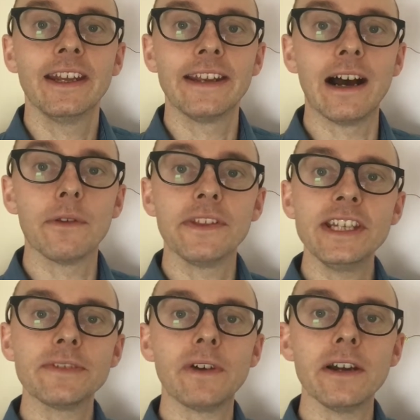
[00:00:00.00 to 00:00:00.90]
Now,
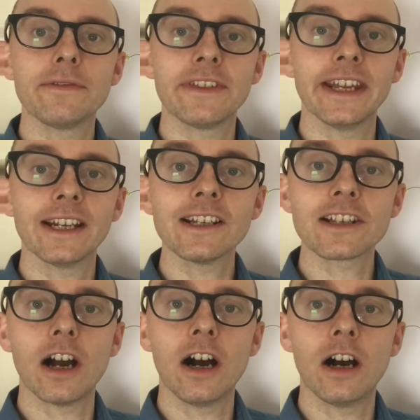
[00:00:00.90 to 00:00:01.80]
these 5 things
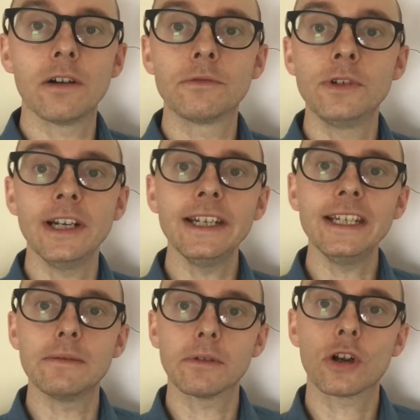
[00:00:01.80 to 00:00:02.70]
are
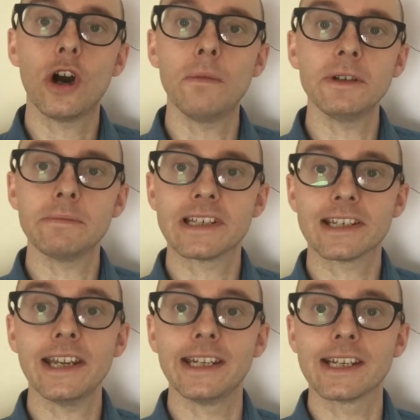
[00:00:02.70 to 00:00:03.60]
really common
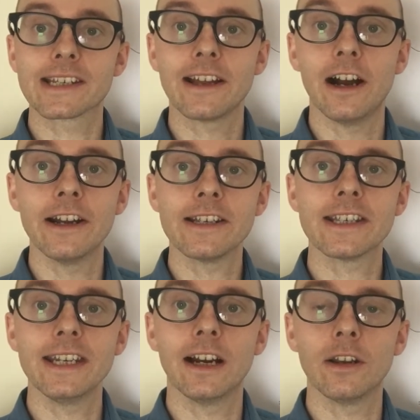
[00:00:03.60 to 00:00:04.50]
mistakes that I
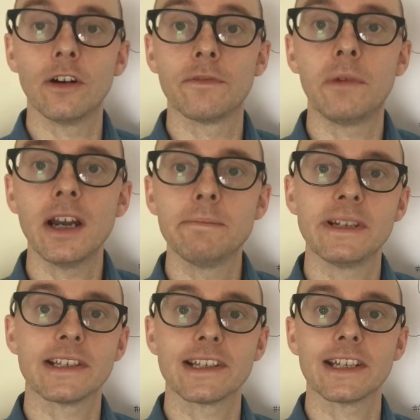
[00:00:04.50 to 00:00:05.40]
see a lot of my
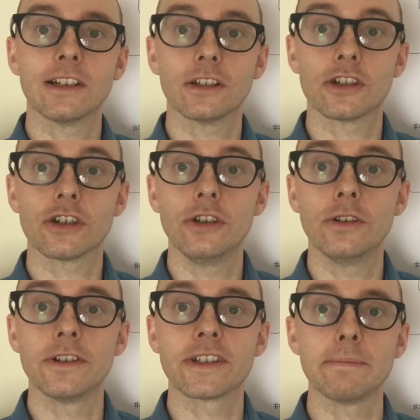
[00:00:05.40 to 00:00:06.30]
business English
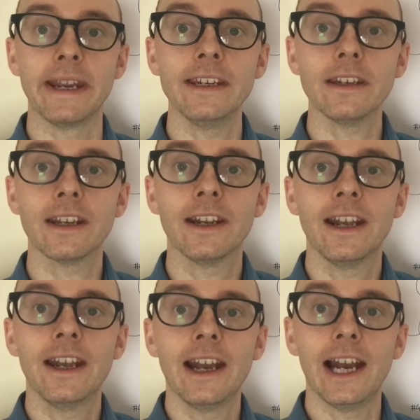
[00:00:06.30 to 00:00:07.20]
students make,
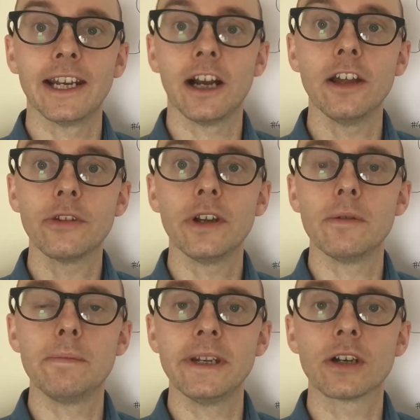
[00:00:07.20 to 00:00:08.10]
and I thought it
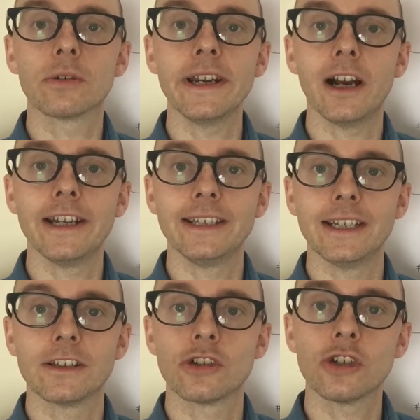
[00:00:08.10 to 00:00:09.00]
would be a great idea
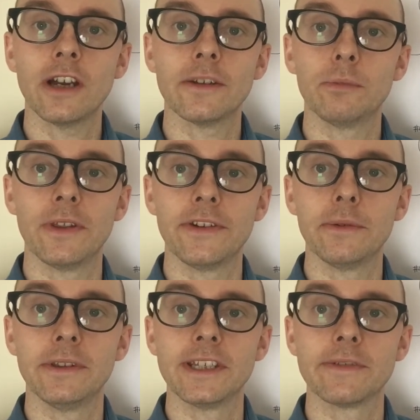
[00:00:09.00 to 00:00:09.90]
to share them with you
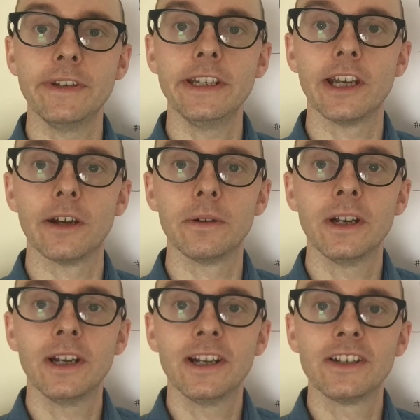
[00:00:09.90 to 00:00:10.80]
in this video
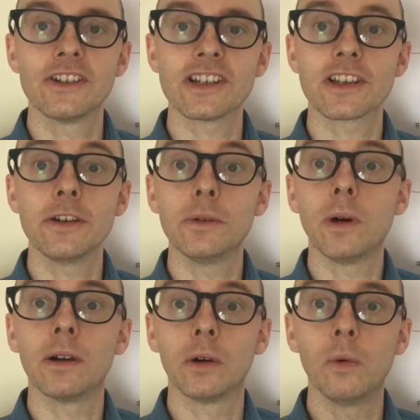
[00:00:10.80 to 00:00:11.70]
just so you
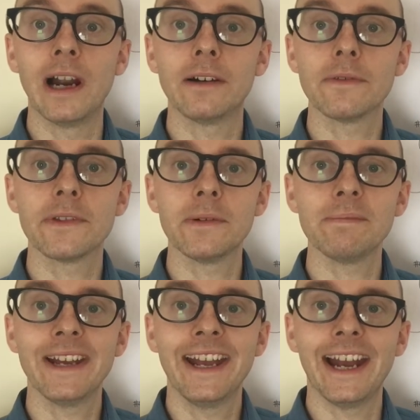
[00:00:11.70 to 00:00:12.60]
are aware of them
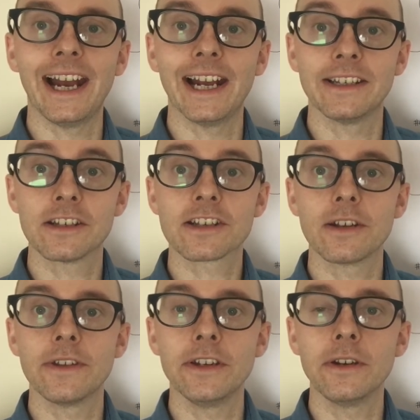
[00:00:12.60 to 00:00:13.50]
and so
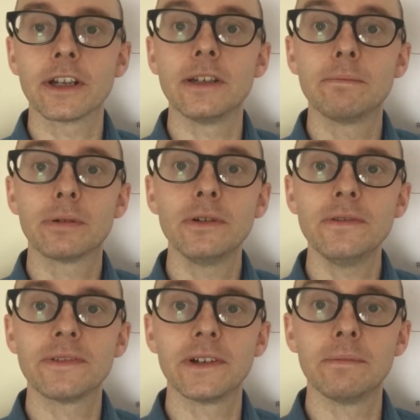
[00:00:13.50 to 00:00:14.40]
that you can improve
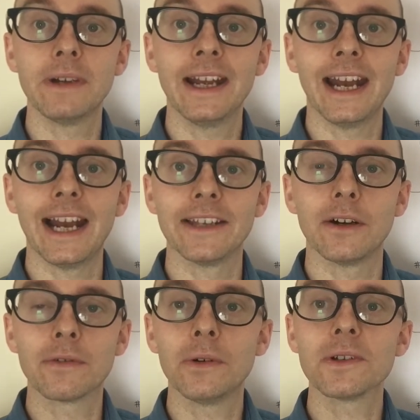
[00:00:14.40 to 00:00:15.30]
them and
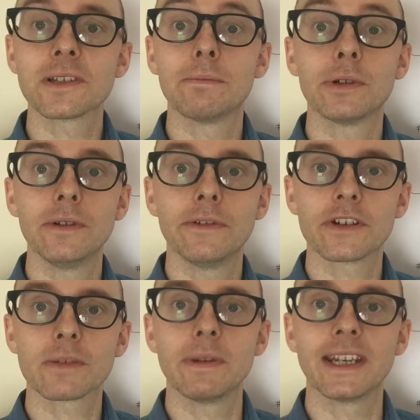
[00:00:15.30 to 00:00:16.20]
of course improve your
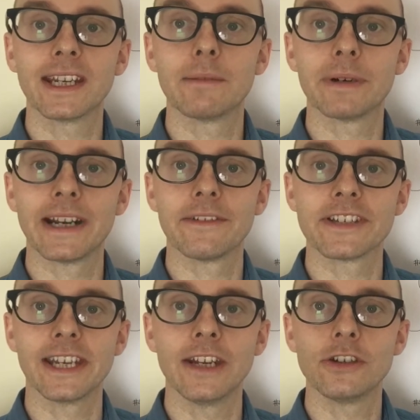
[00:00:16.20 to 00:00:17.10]
speaking and
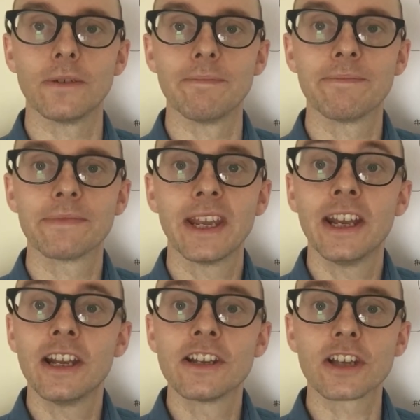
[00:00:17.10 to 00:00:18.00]
pronunciation.
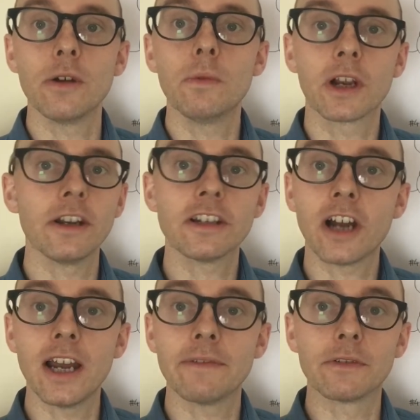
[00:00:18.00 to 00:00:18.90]
So we're going to
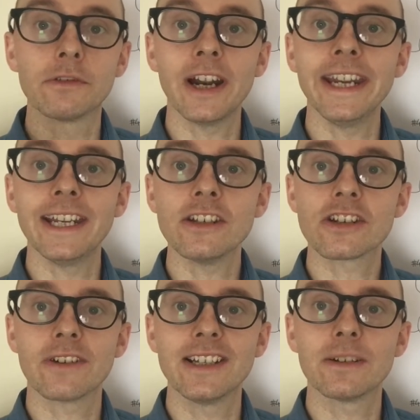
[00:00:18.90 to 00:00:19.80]
dive right in
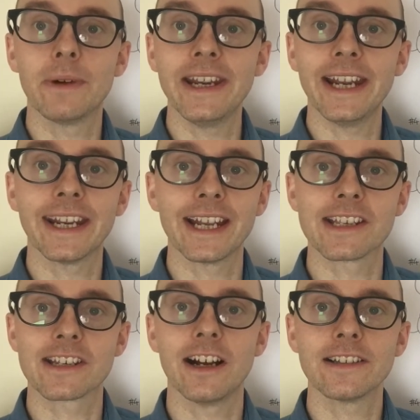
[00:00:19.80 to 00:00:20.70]
straight away and get
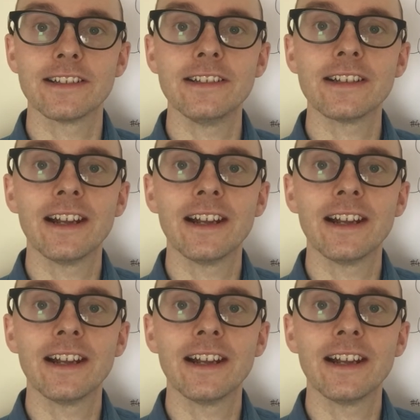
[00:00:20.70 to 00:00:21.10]
started.